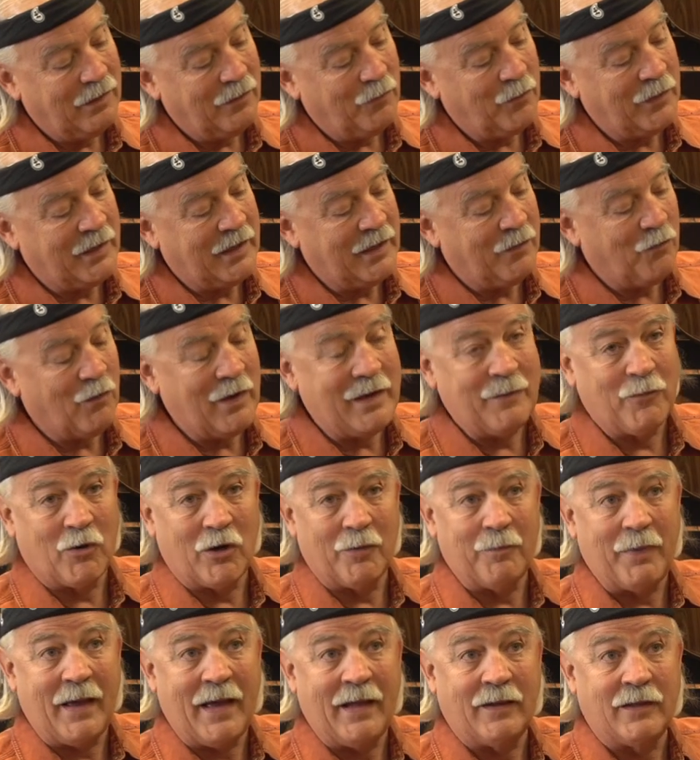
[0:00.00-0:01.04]
we get way more
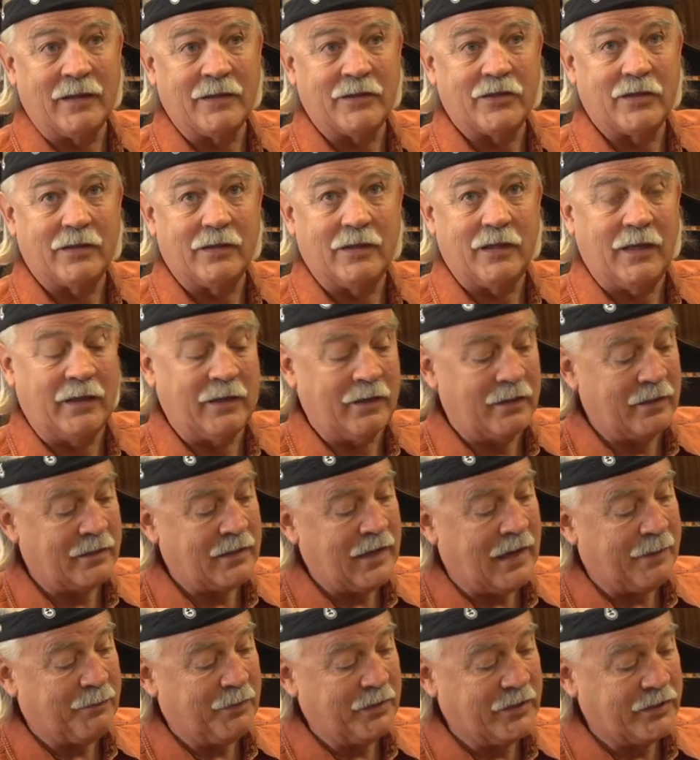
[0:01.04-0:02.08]
balance into the
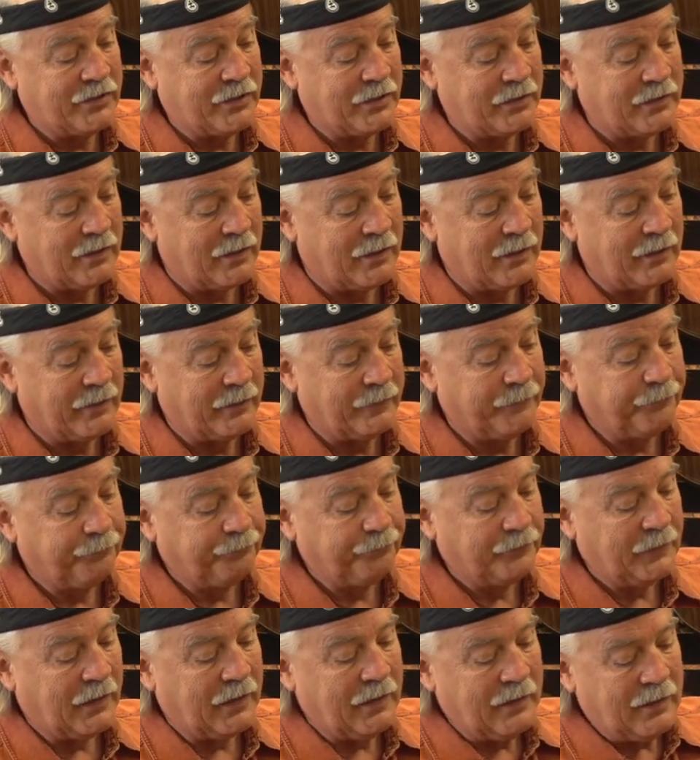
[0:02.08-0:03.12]
top of this guitar.
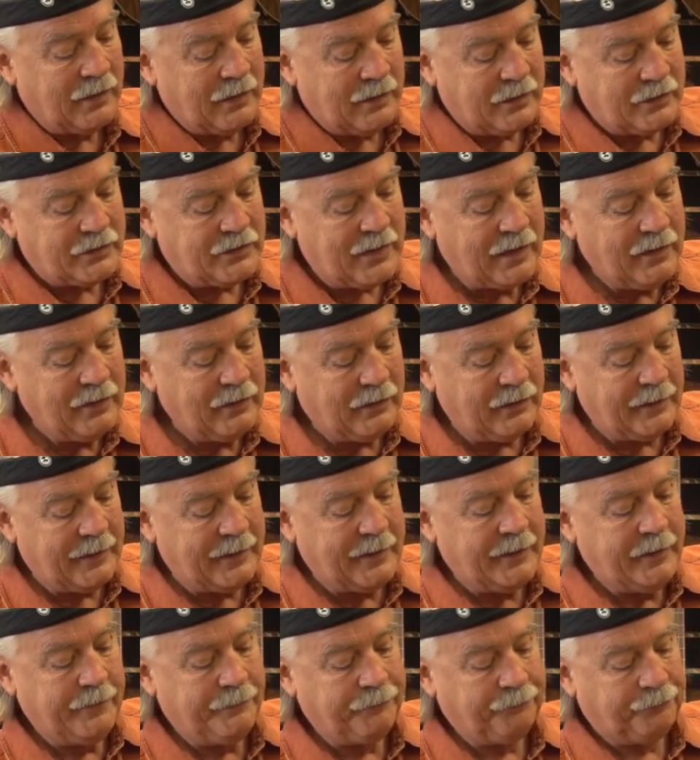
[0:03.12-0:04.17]

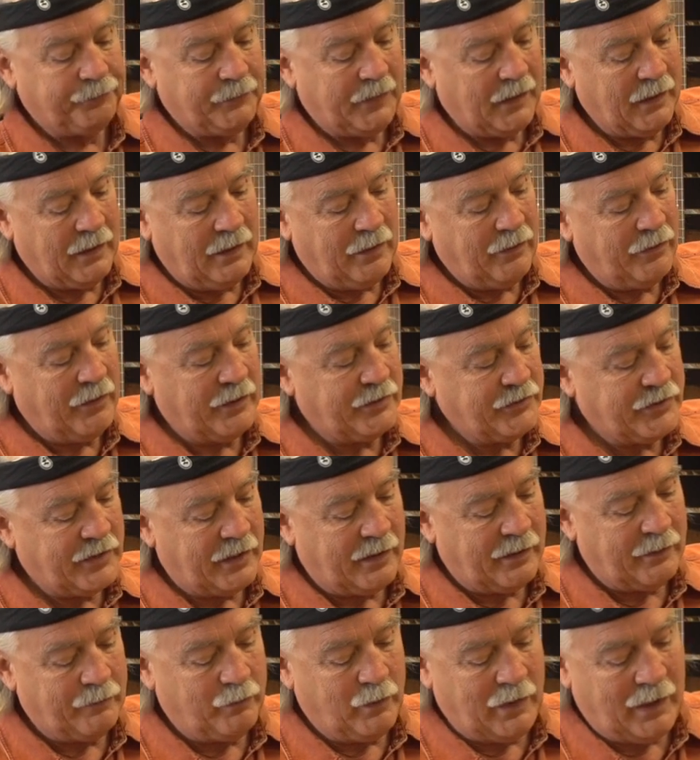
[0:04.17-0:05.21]
Secondly, there's
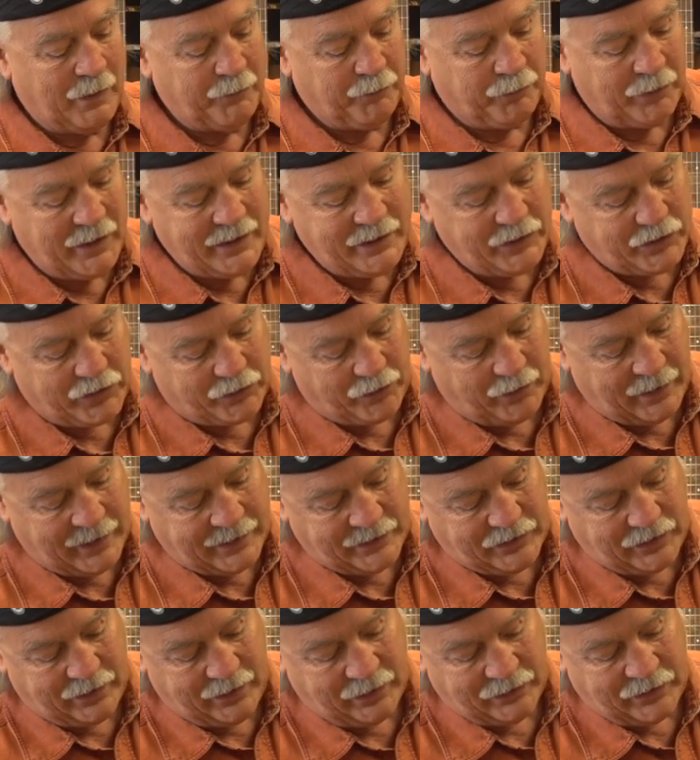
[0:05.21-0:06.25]
a bridge
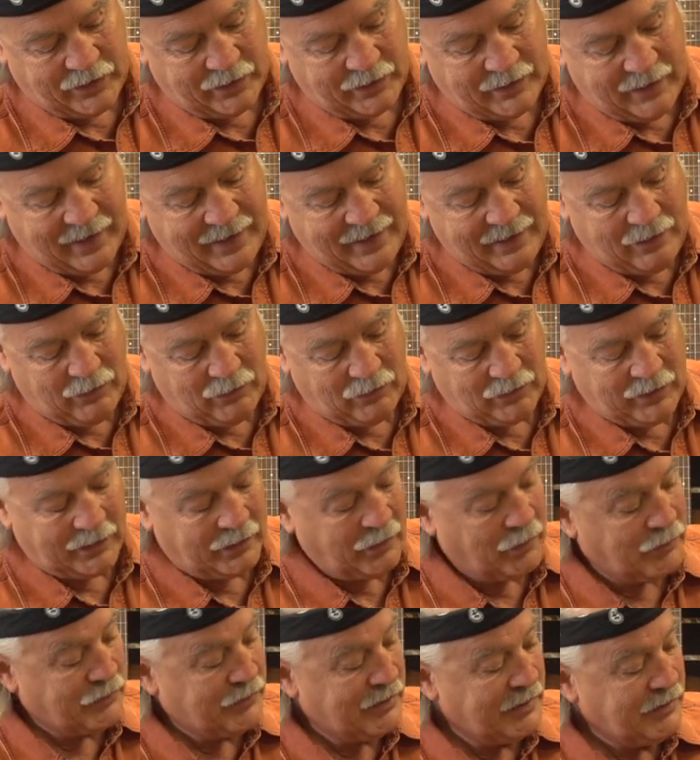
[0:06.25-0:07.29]
truss. There's a dowel that
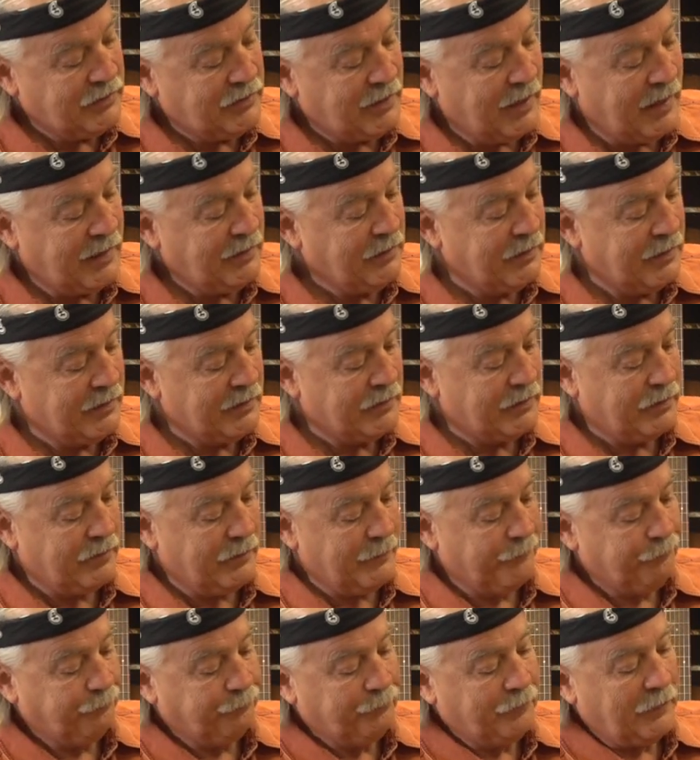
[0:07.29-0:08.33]
goes inside this
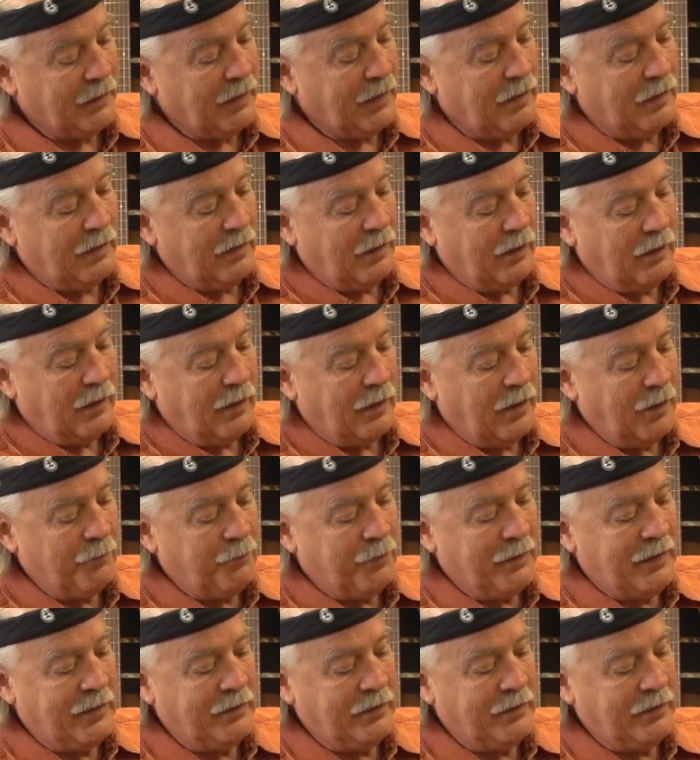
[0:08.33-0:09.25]
up